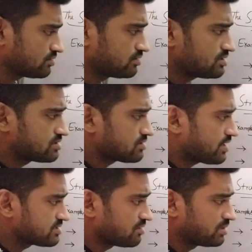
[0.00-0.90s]
This
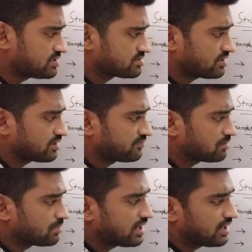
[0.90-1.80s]
example is taken
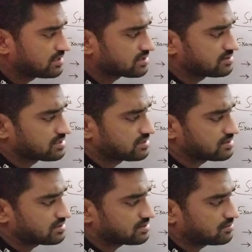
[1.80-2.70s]
from biological
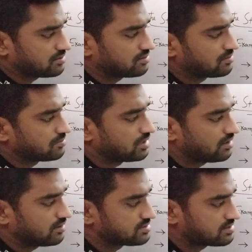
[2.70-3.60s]
sciences,
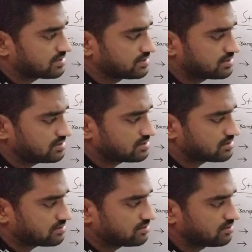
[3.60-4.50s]
biology sciences.